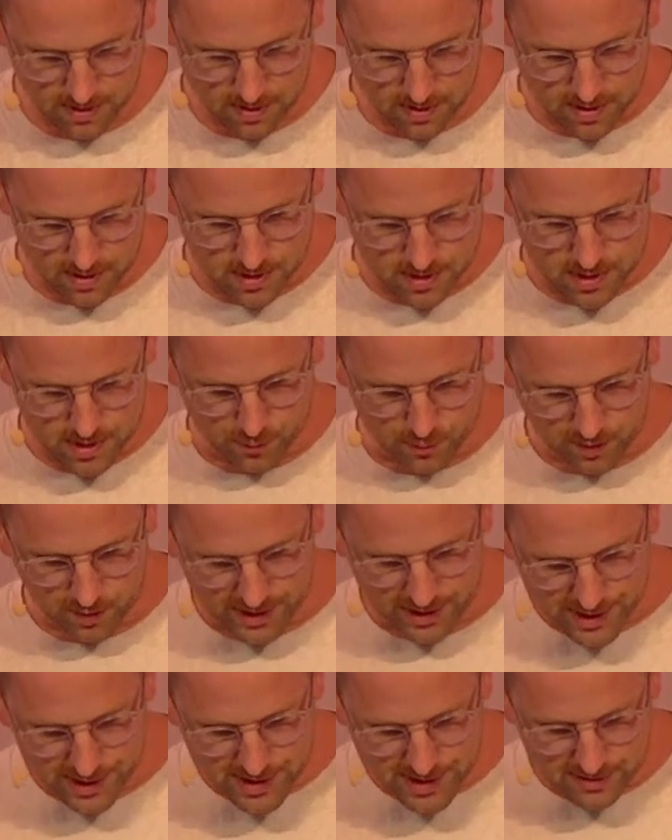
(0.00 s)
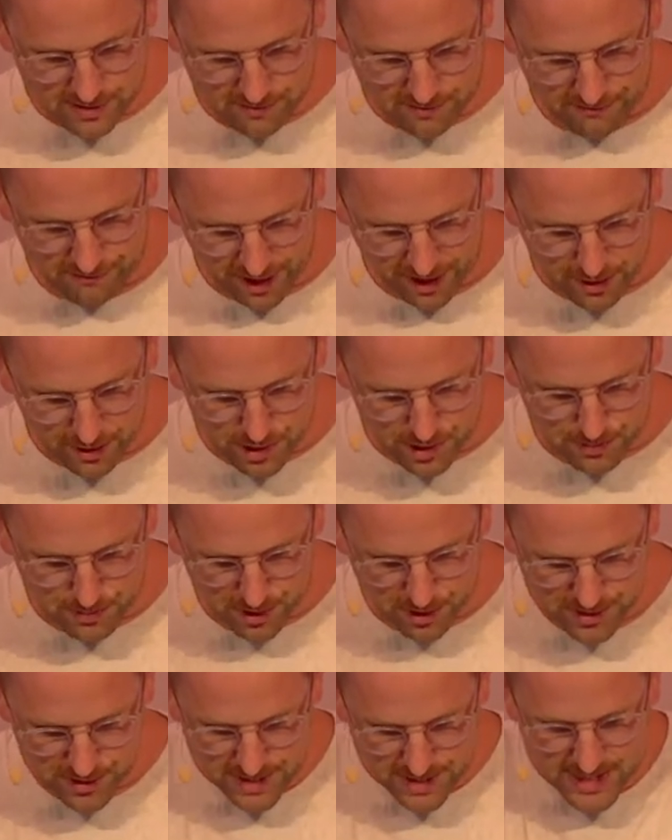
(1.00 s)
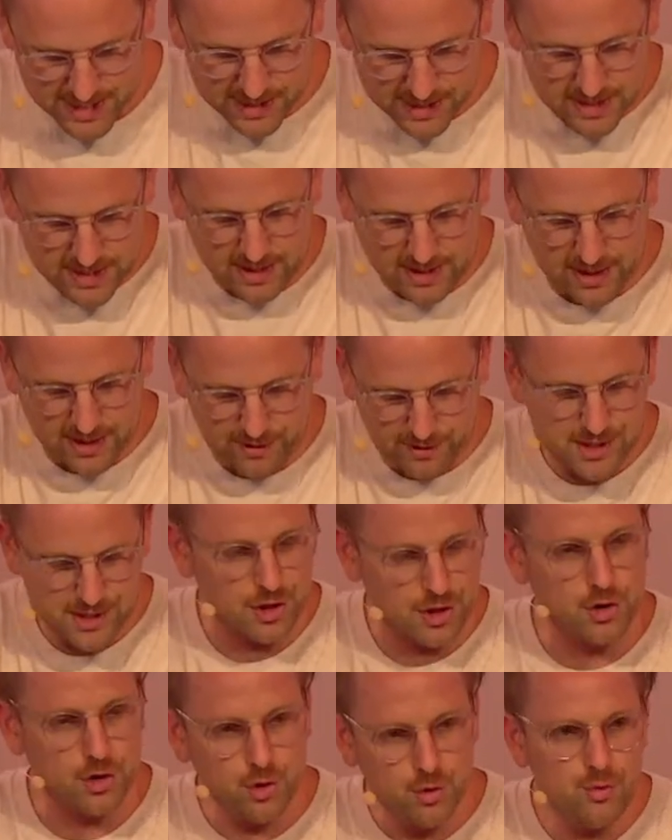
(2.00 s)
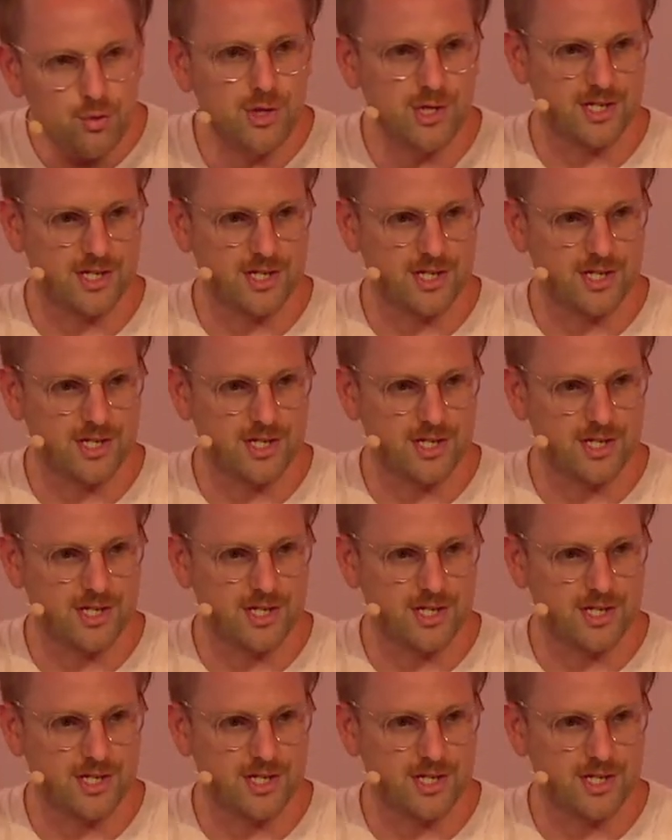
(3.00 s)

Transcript: So religion fails because it doesn't give us a new desire.